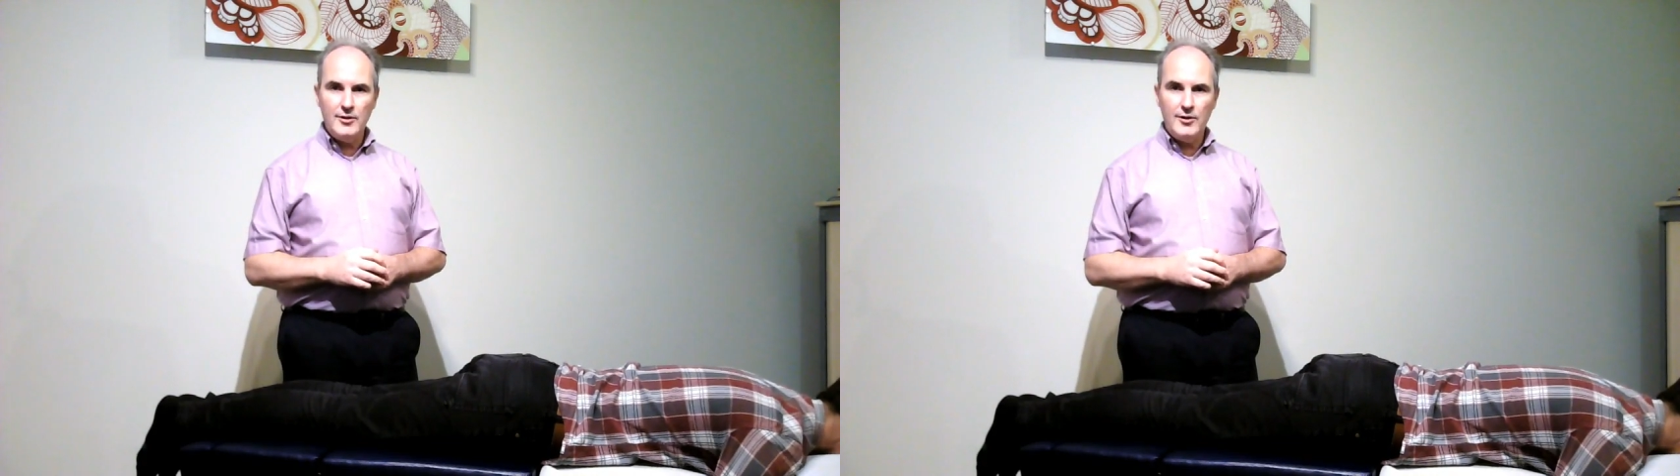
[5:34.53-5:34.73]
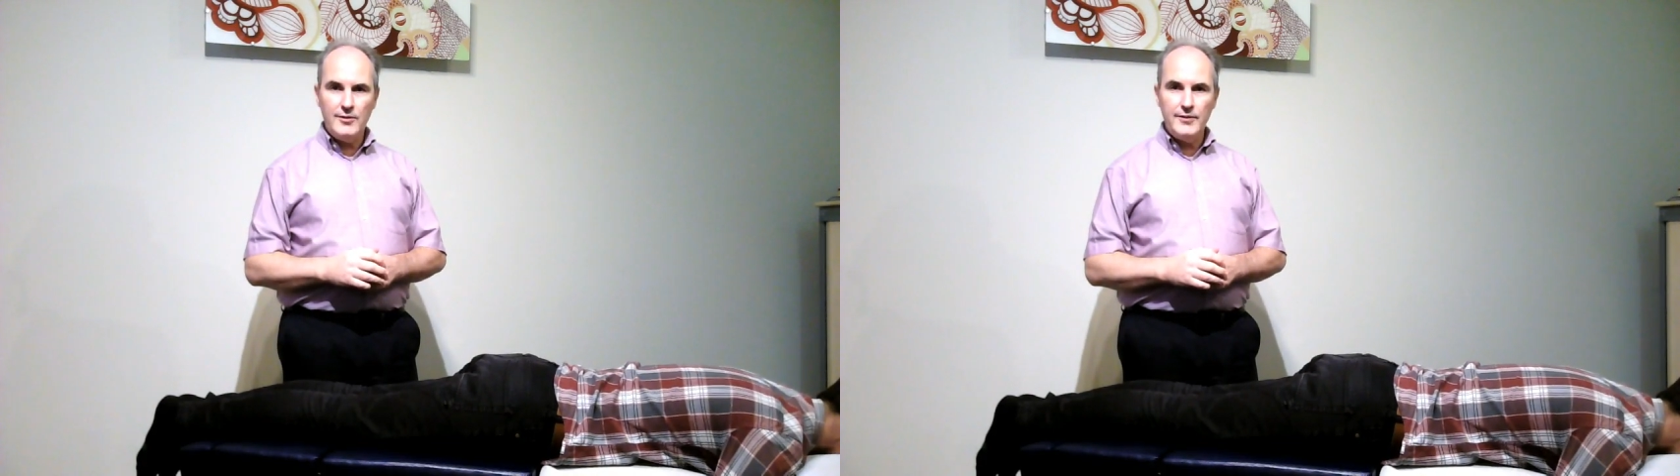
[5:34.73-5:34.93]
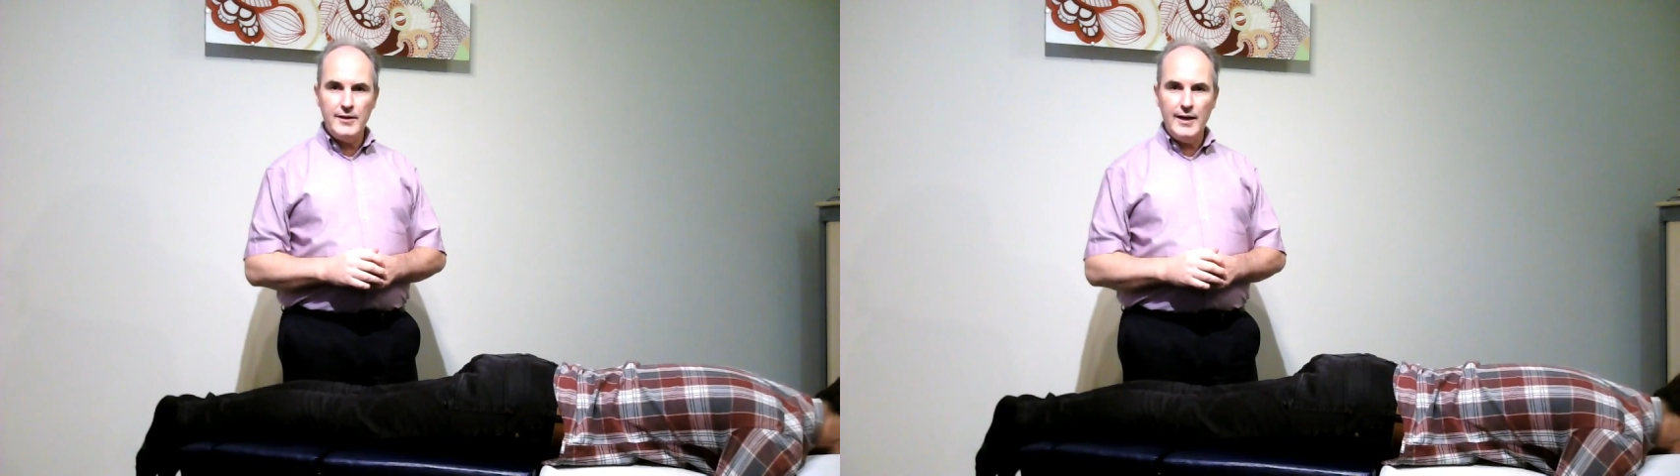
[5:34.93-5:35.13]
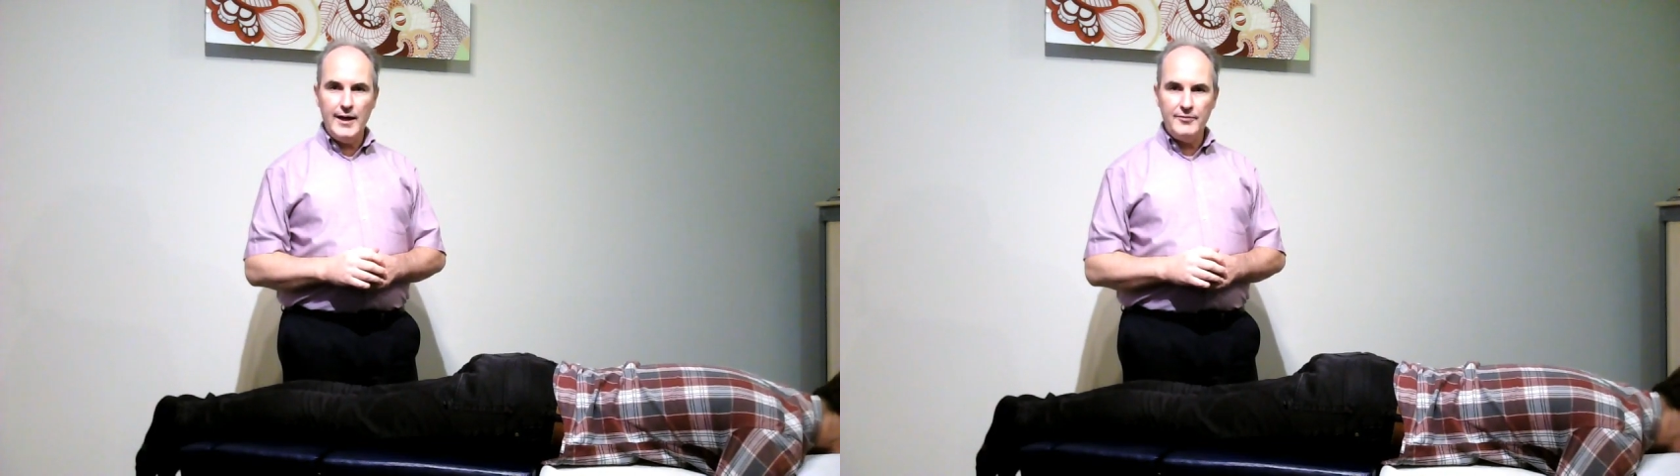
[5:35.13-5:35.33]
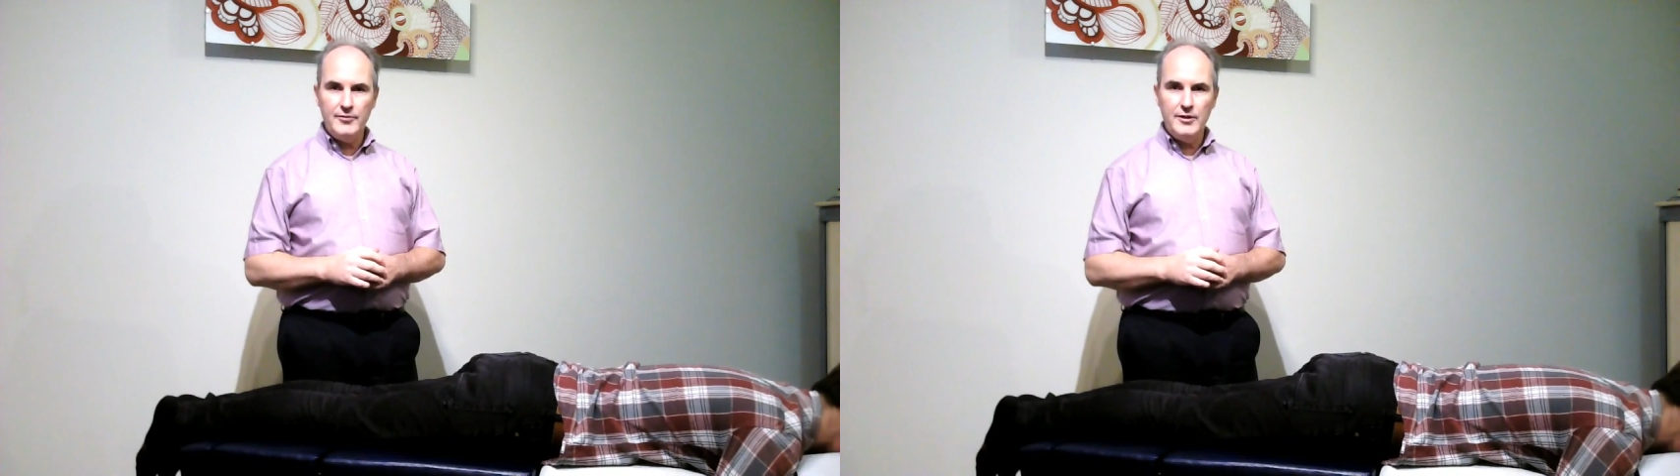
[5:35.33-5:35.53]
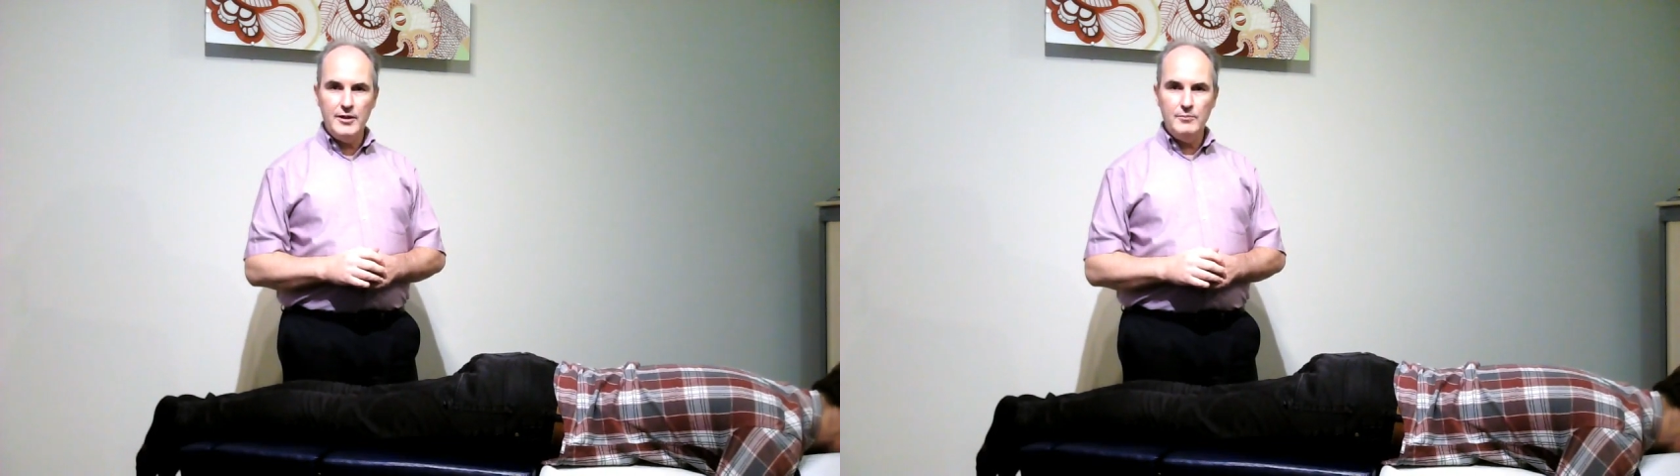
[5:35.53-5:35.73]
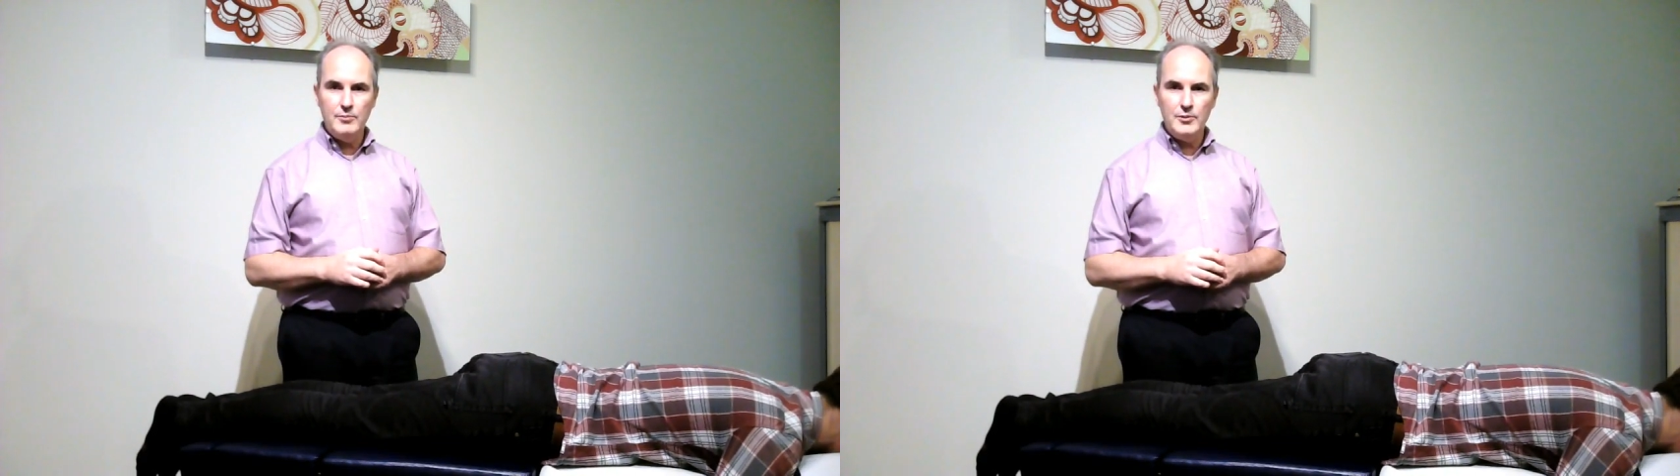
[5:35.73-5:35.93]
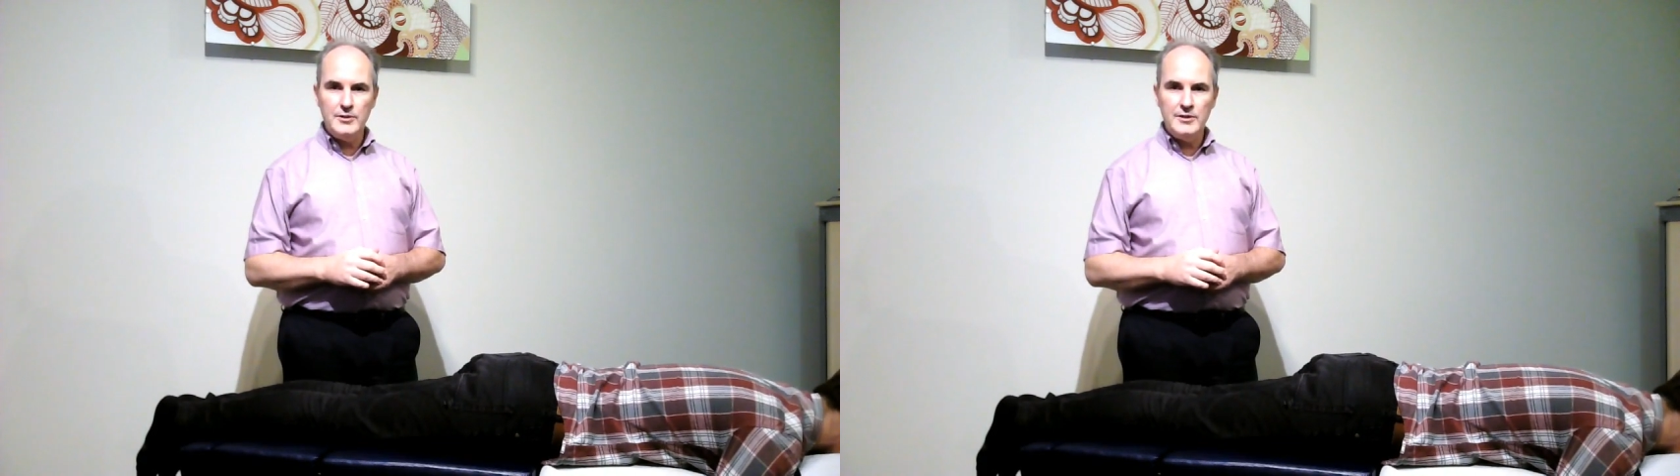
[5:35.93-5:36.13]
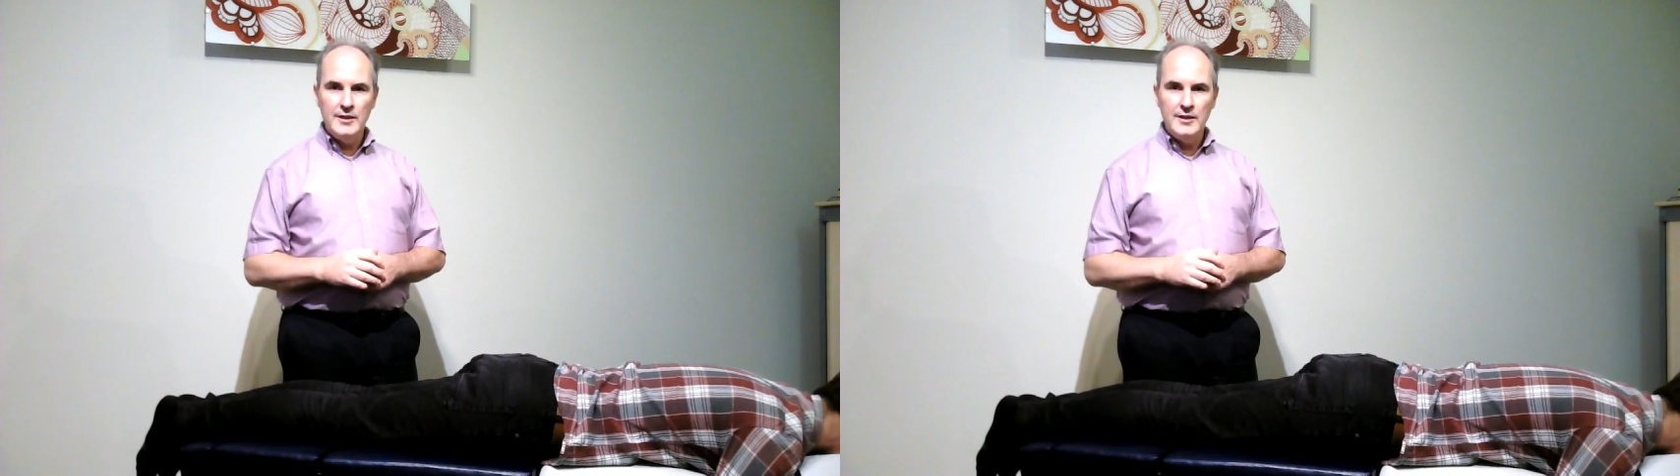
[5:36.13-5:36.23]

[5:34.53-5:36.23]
of the afferent input